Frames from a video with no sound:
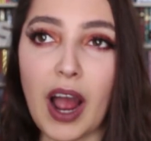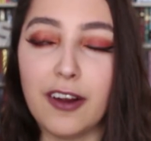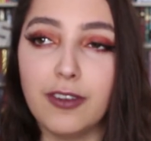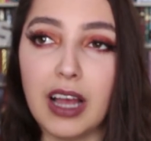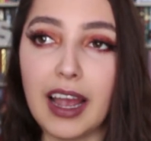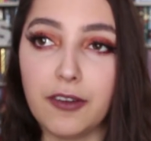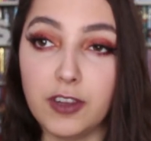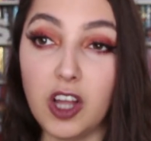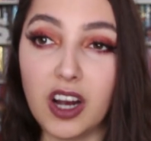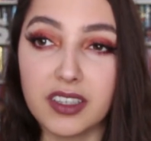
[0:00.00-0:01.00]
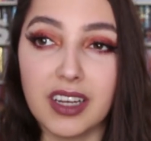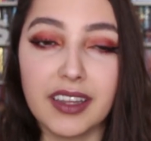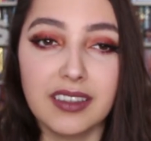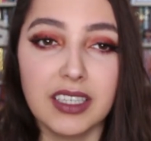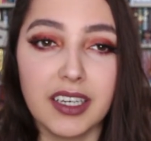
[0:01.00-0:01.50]
I've, I've vlogged a
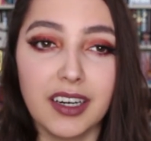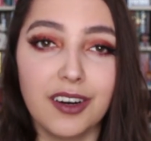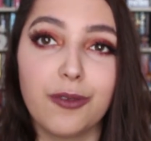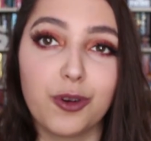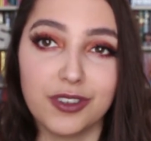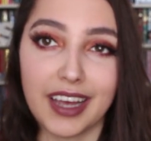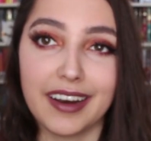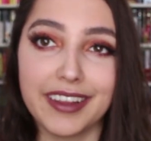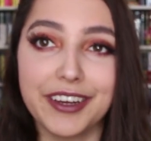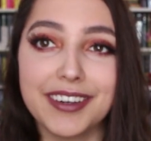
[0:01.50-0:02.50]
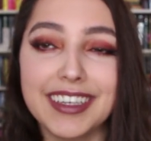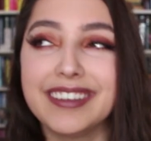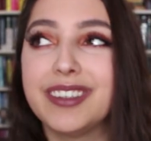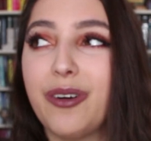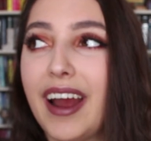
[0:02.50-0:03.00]
lot this year, towards the end of the year at
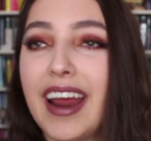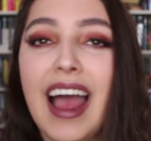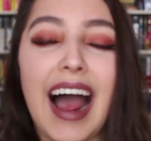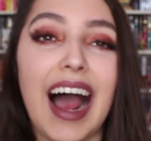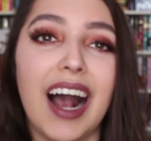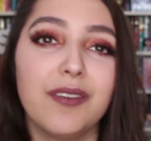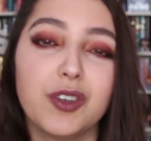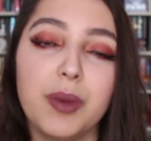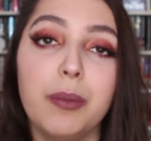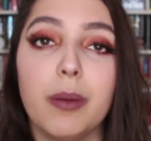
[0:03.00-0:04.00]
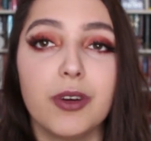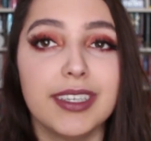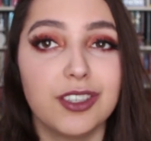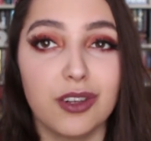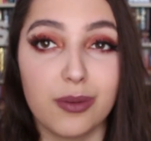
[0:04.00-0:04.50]
least, so I have so many
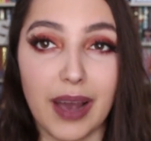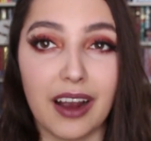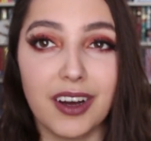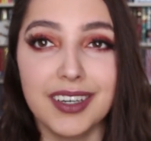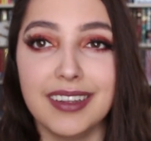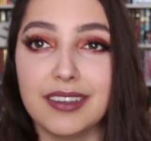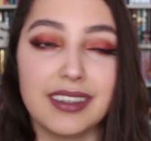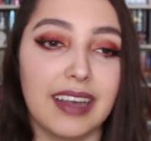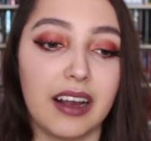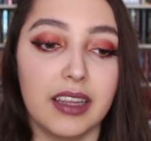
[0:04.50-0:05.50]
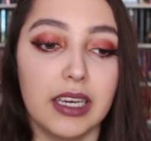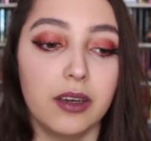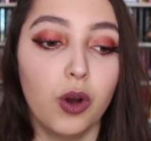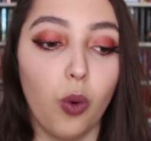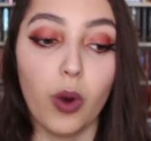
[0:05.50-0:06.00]
memories to look back on, and that's exactly
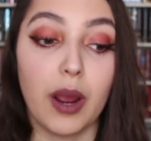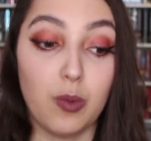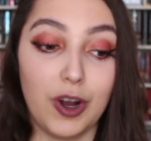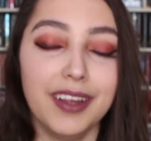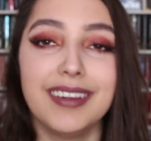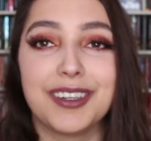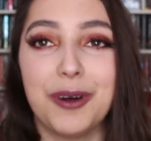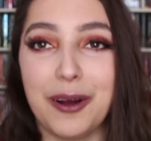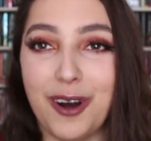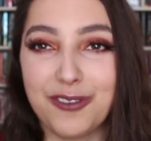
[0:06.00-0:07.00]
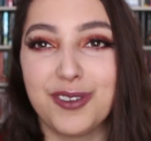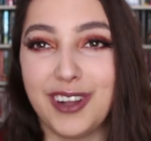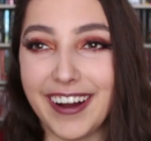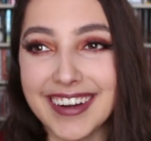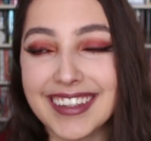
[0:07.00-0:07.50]
what I want, and that's what I want for
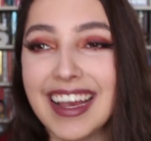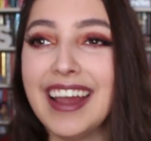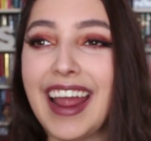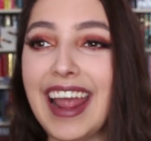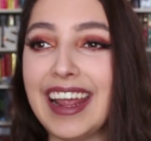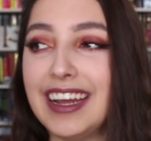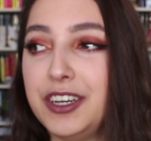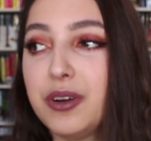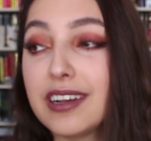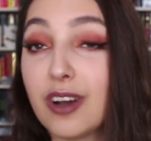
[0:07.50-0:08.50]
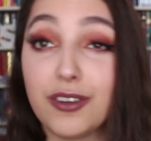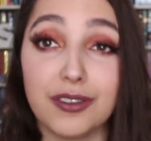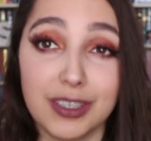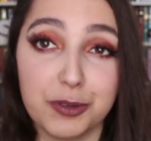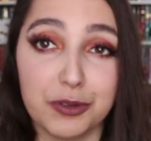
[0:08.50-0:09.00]
vlogs. And you guys
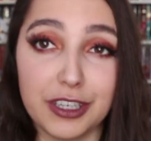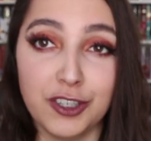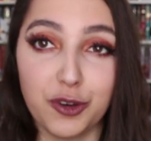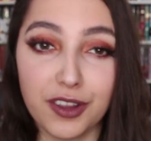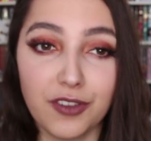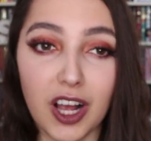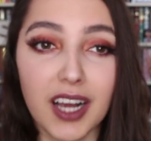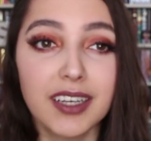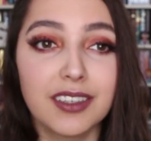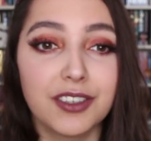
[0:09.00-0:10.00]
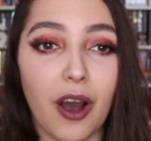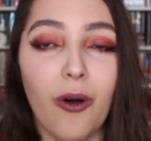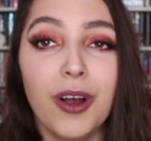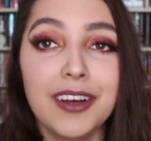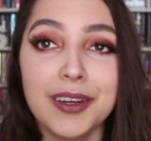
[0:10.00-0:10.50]
also seem to really enjoy the vlogs,
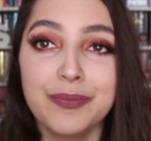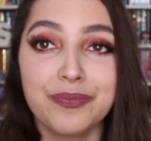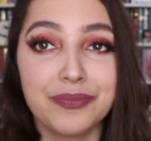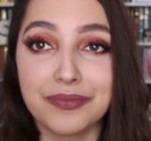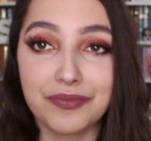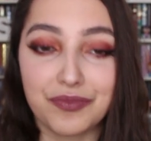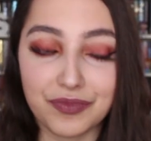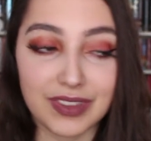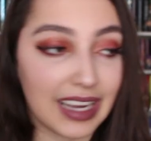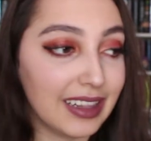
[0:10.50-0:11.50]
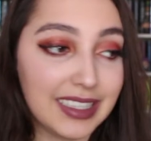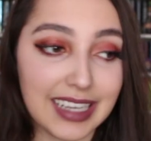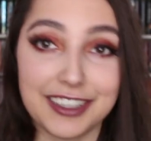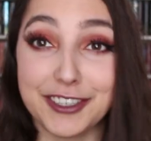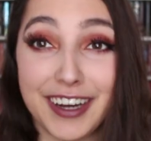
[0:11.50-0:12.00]
so at least
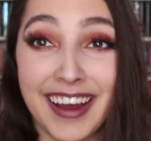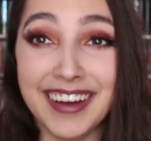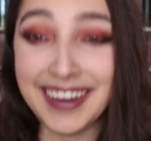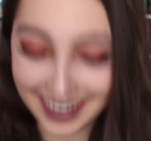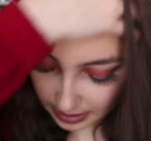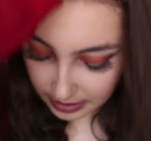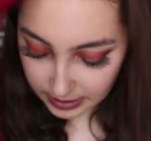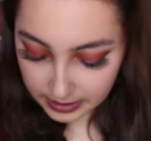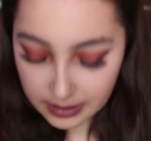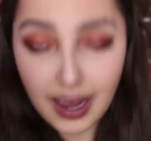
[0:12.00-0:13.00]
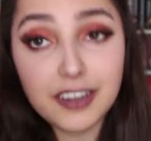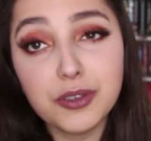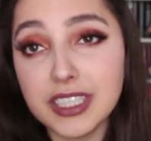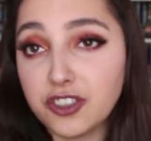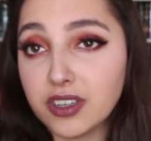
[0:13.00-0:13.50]
that's good. I did not do
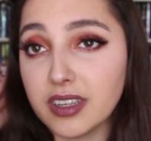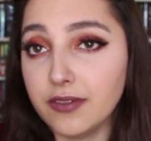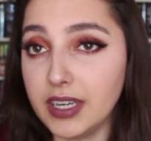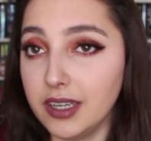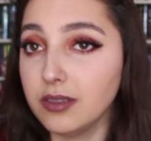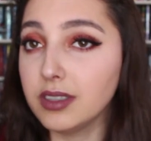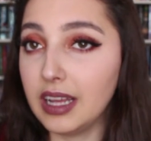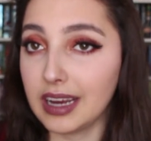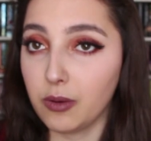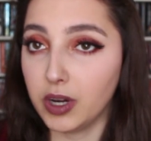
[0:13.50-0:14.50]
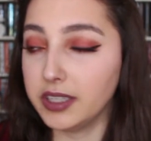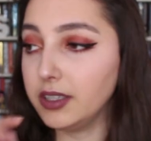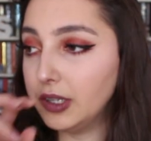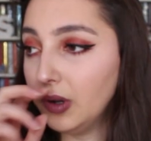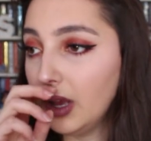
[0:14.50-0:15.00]
any journaling videos like I wanted
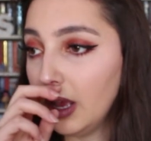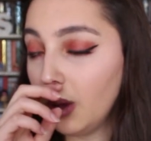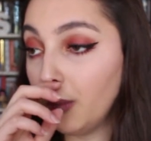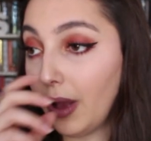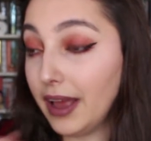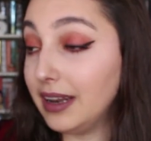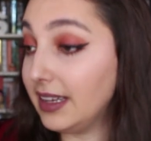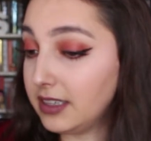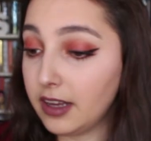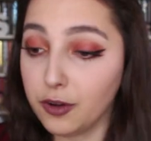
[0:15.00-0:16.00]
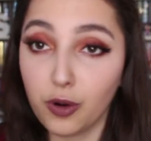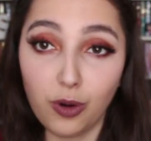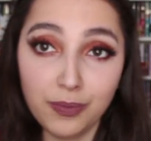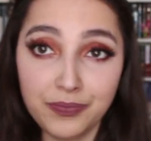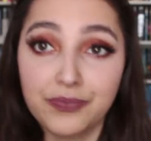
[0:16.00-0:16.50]
to, but that's another
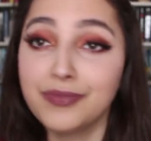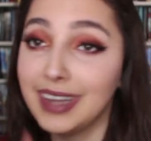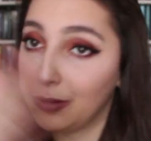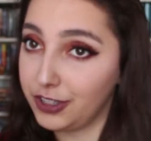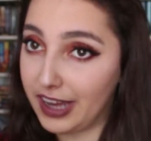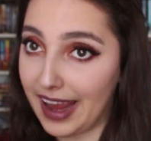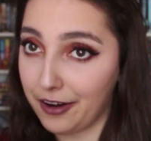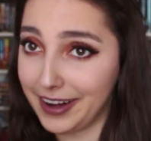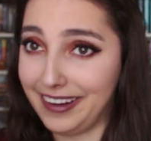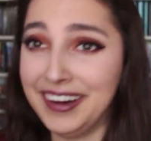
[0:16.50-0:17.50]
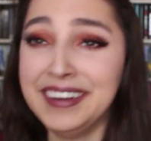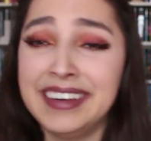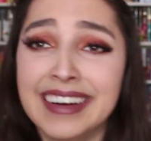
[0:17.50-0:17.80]
goal that we're carrying on